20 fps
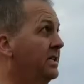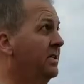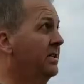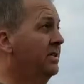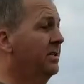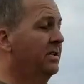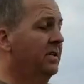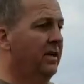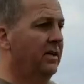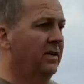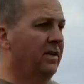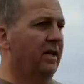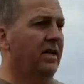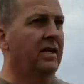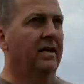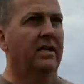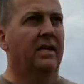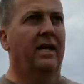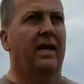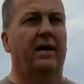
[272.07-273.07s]
still
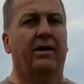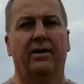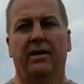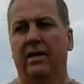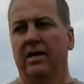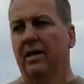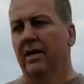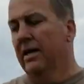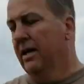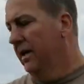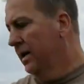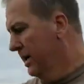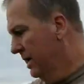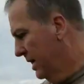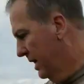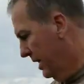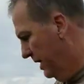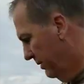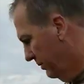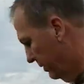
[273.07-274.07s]
kind of cloudy.
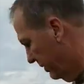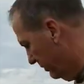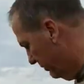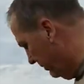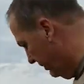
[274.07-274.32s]
What